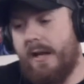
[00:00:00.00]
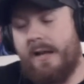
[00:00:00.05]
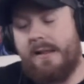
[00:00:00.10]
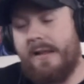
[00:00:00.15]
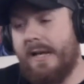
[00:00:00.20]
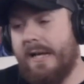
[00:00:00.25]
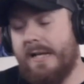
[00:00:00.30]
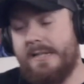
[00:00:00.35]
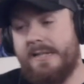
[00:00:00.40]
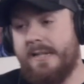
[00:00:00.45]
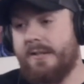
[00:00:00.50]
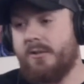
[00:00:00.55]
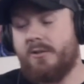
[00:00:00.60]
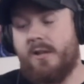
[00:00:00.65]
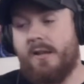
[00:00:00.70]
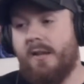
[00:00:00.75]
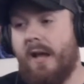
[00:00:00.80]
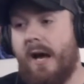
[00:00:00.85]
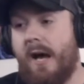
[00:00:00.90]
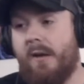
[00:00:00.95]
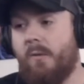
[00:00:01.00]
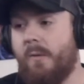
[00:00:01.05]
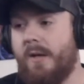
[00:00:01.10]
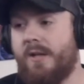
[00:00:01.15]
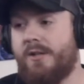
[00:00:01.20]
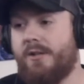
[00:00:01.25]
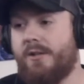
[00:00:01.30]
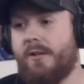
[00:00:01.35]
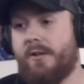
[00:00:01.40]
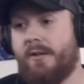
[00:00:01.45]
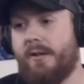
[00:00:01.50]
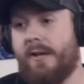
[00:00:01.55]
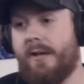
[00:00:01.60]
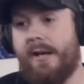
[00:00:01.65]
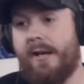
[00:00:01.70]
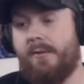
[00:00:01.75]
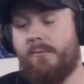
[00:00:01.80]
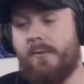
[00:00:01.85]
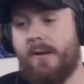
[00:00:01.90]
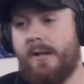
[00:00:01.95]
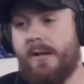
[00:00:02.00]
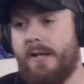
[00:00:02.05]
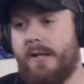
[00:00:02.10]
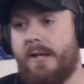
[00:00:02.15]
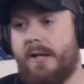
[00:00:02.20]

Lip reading: I said, there's a lot of ways you can look at it, really.